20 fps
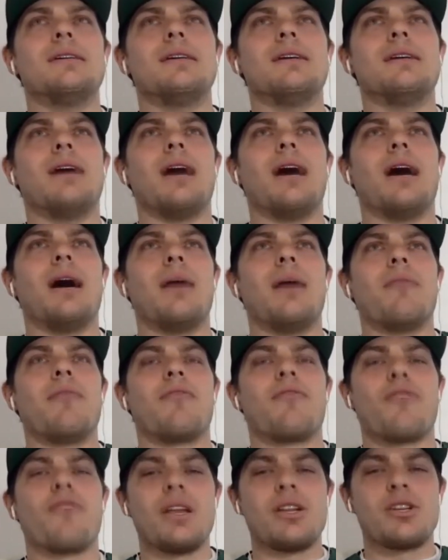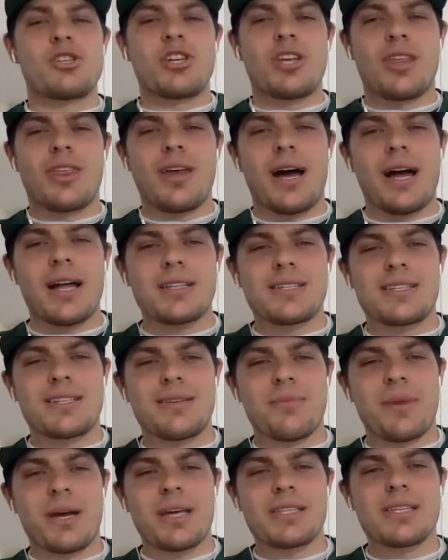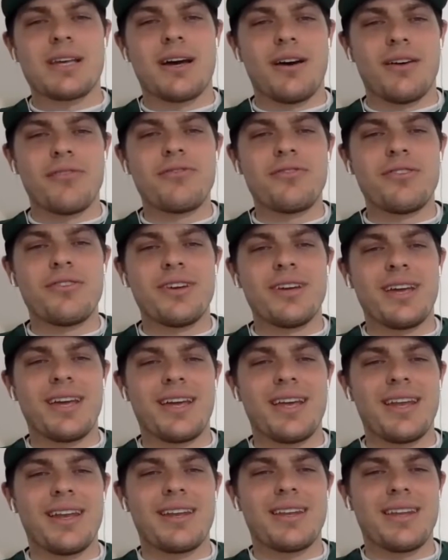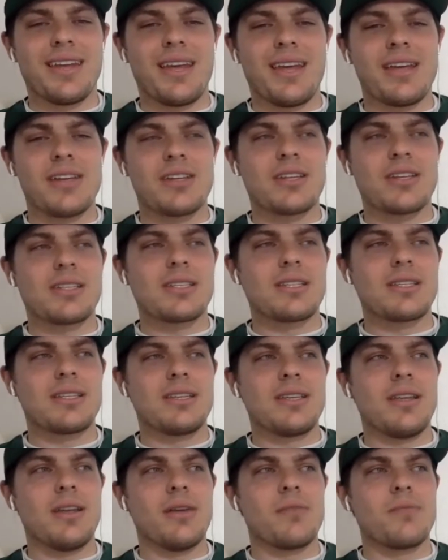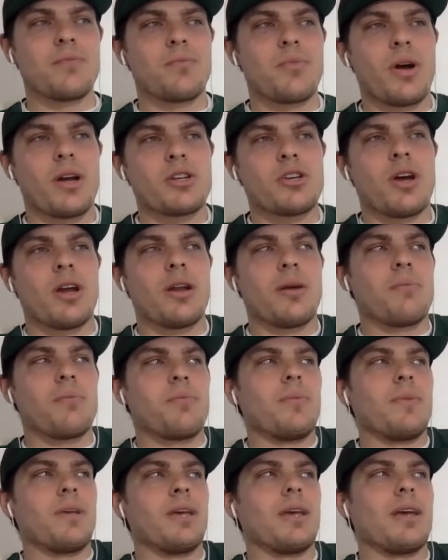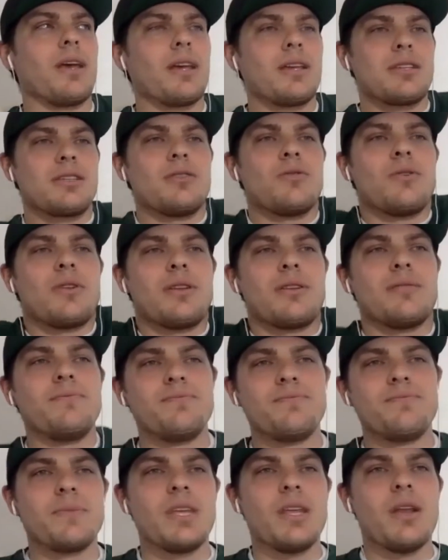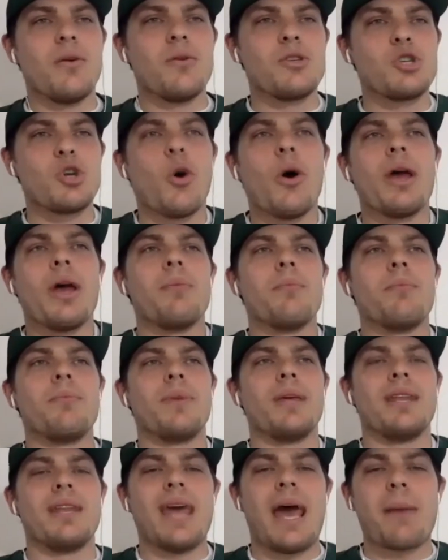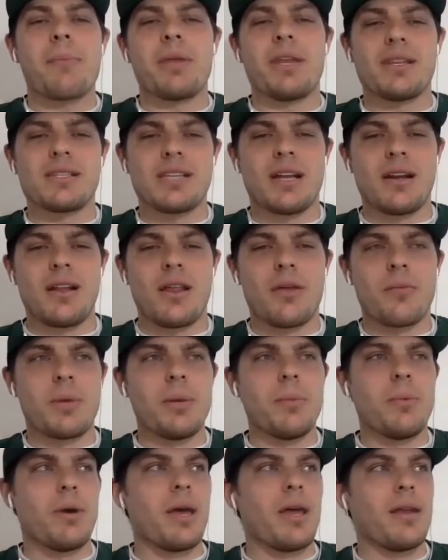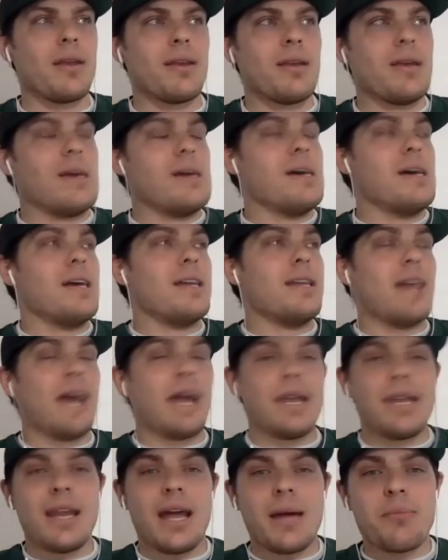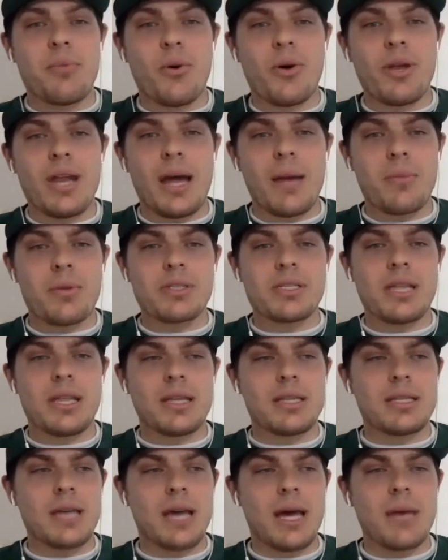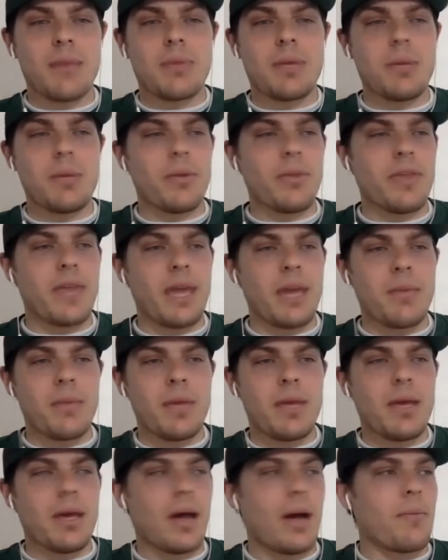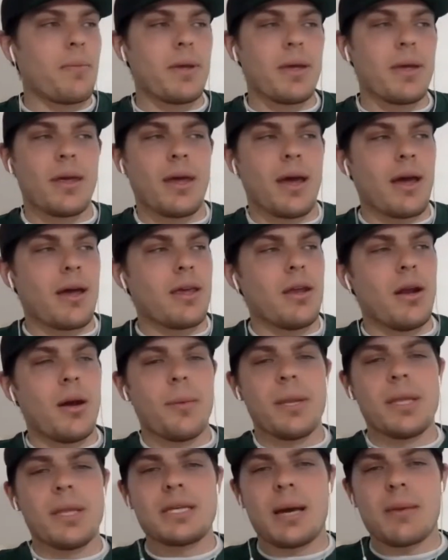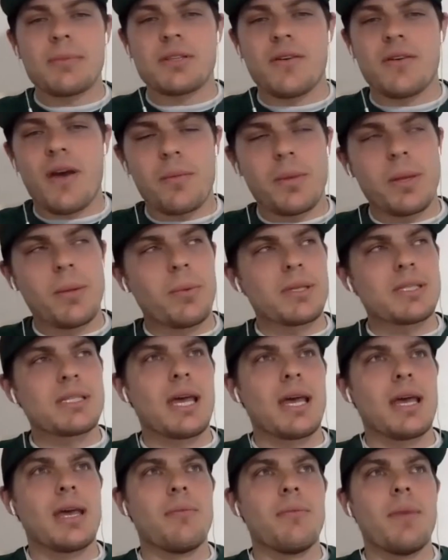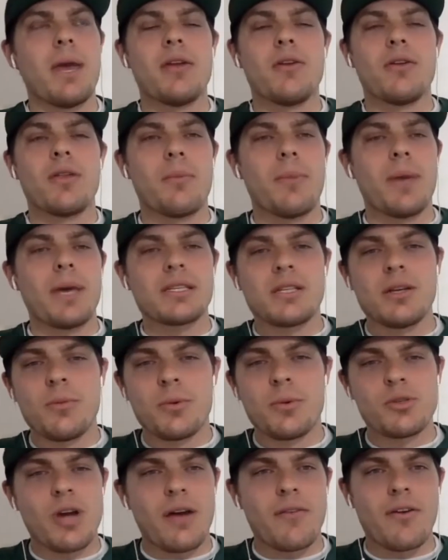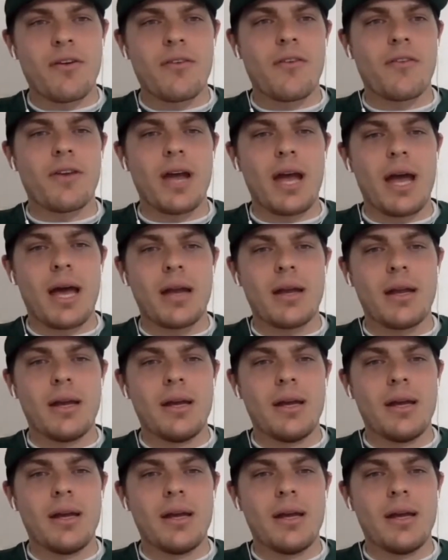um, fringe thoughts to myself and and just you know pr- try to exude you know joy and, and happiness on other people and 99.9% of the time people thank me I'm, you know how many times i've had people say man you're the best uber driver i've ever had